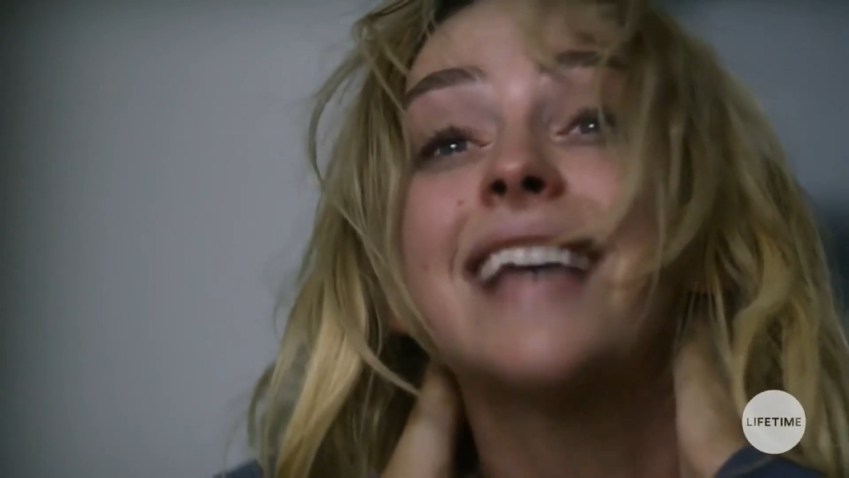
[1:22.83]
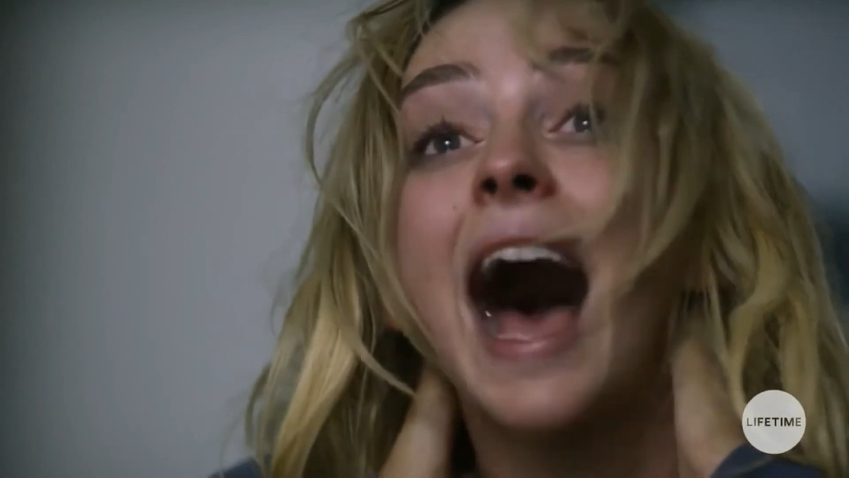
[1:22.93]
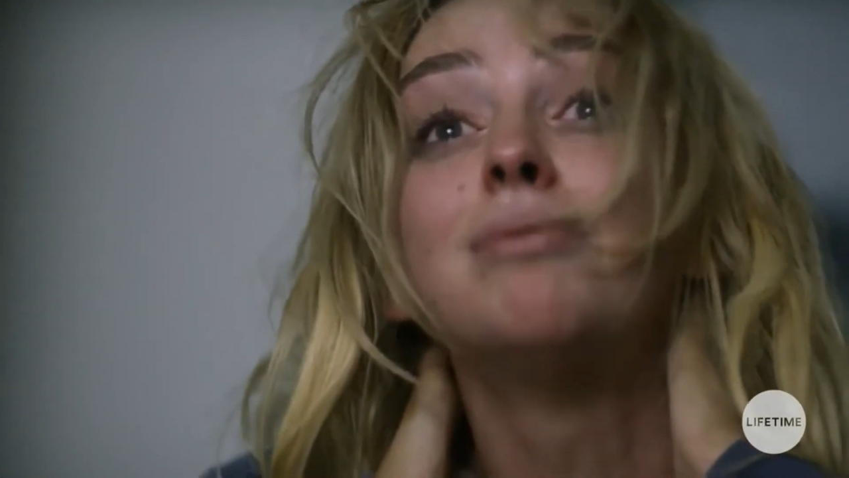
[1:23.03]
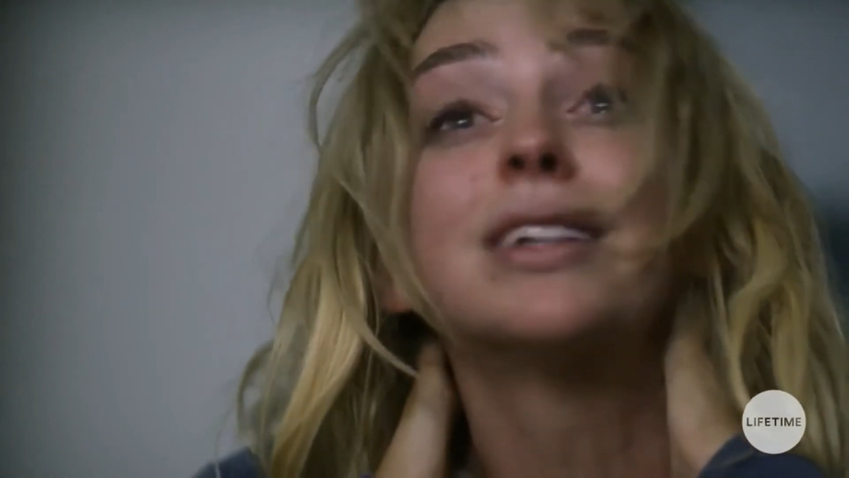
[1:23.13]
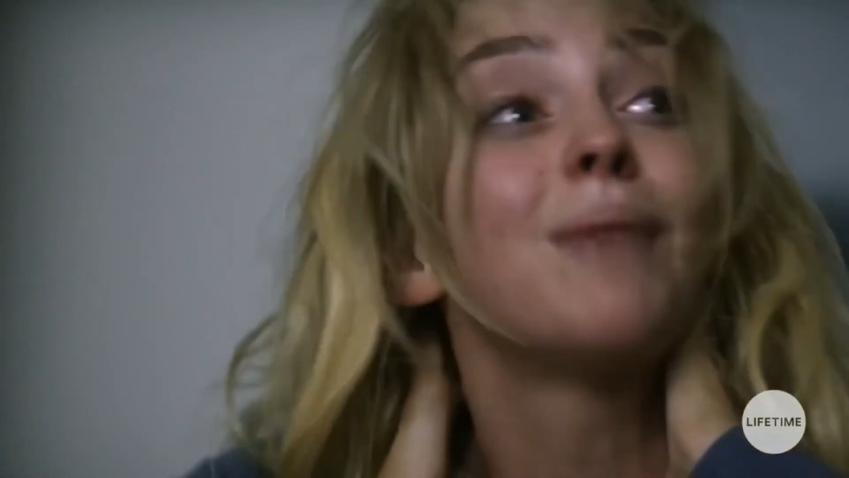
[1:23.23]

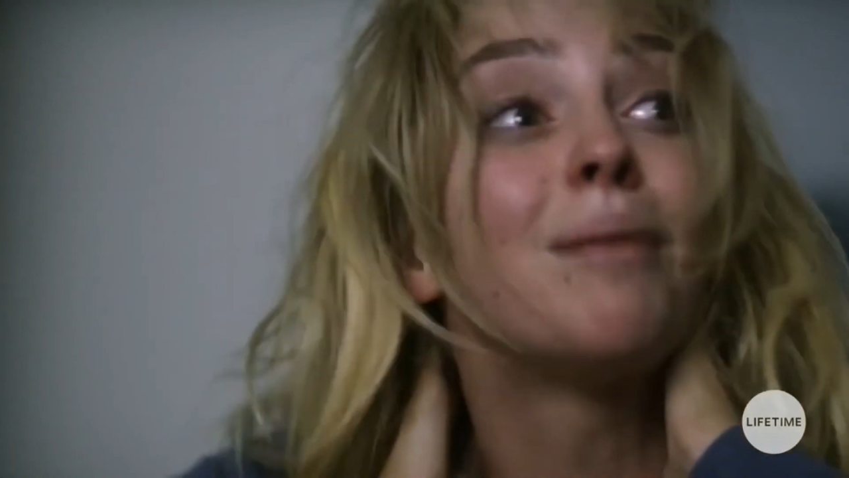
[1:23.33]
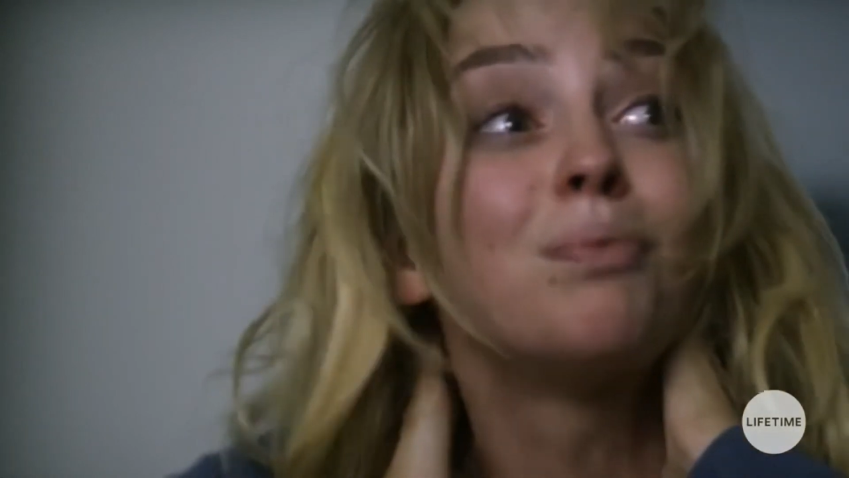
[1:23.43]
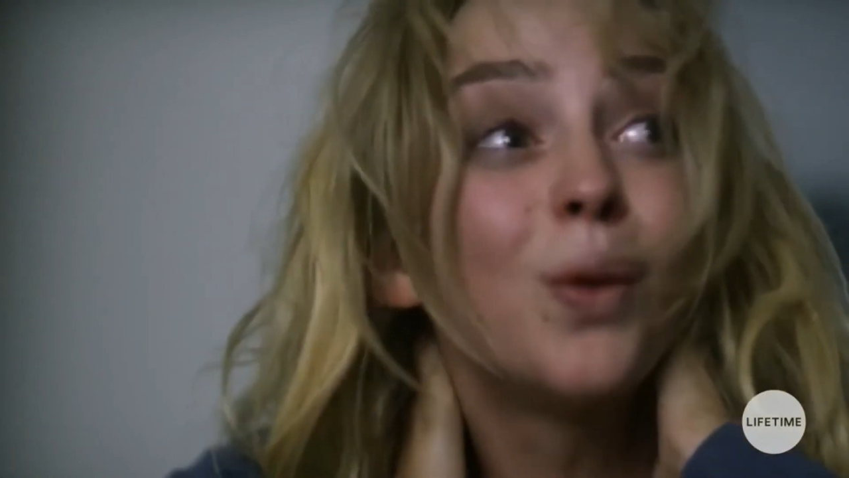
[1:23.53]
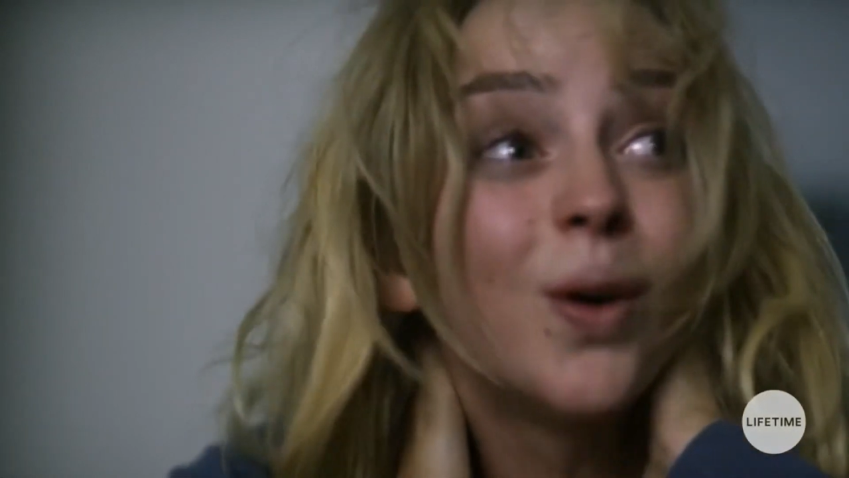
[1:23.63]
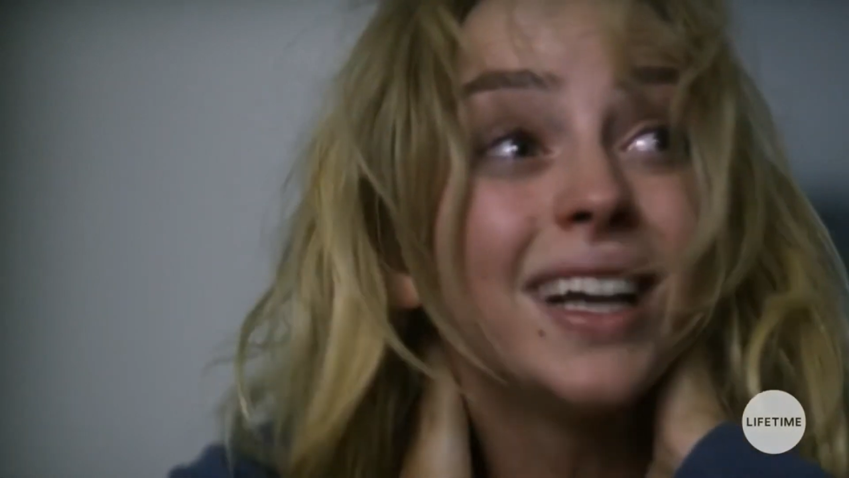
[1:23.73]
time with my
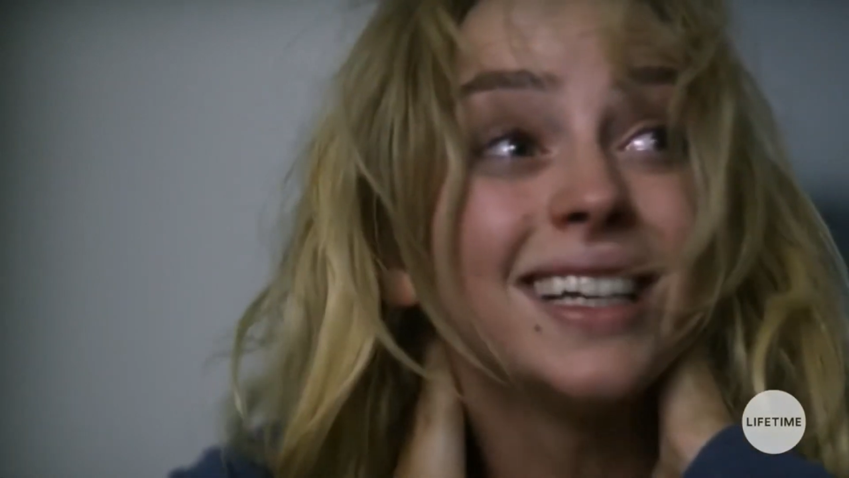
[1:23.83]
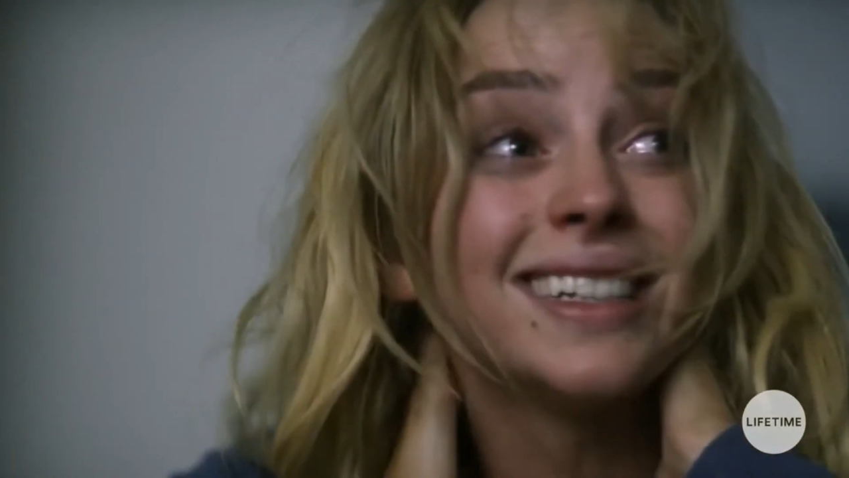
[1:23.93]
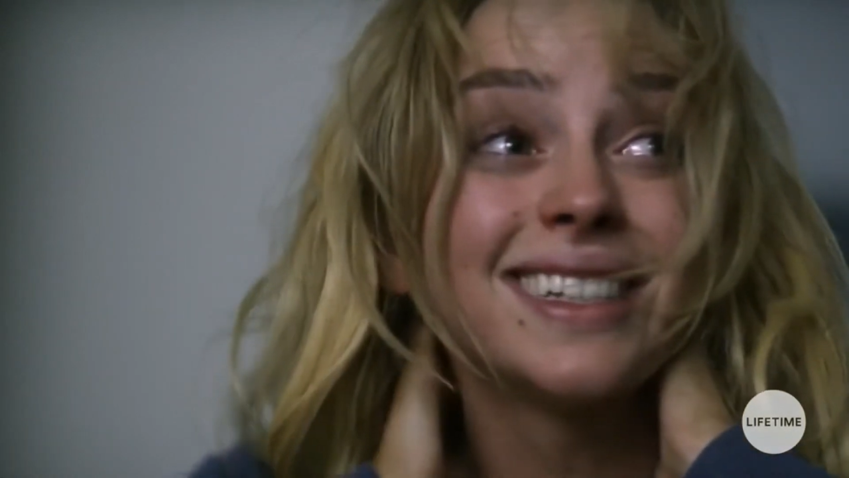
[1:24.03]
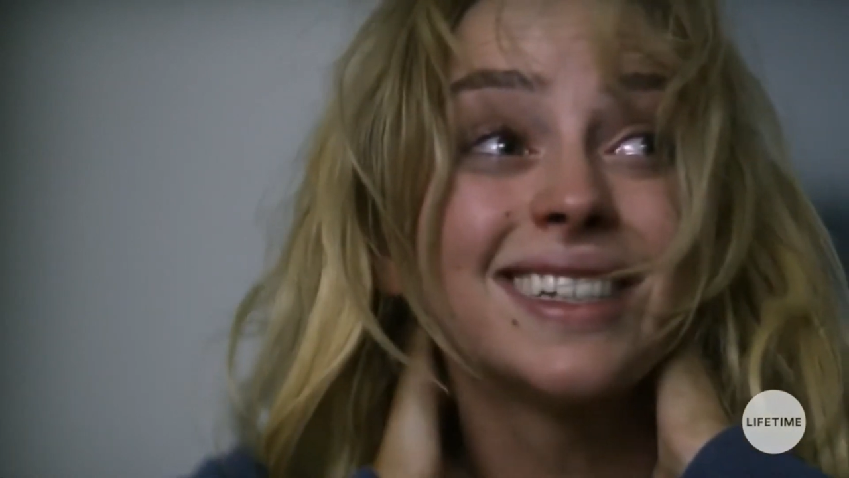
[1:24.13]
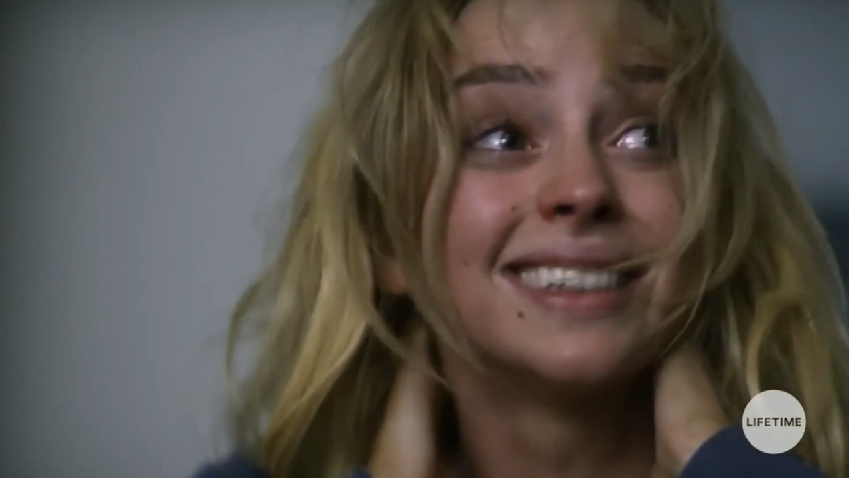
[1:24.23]

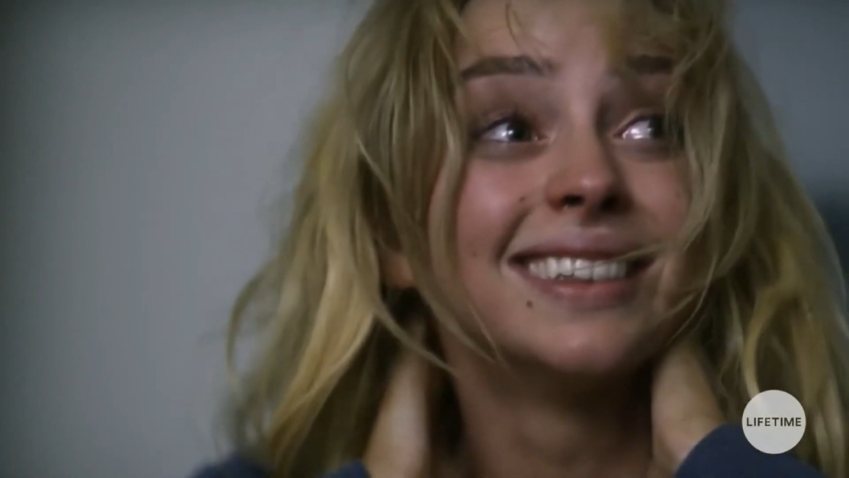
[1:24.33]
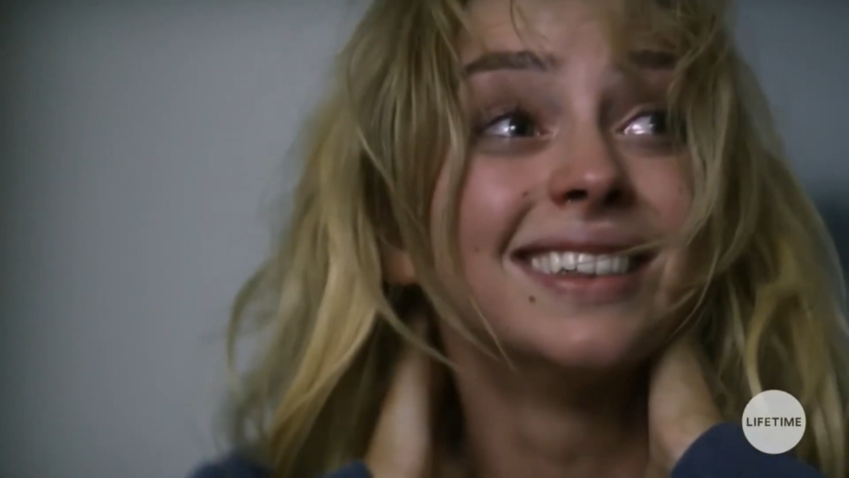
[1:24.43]
boys.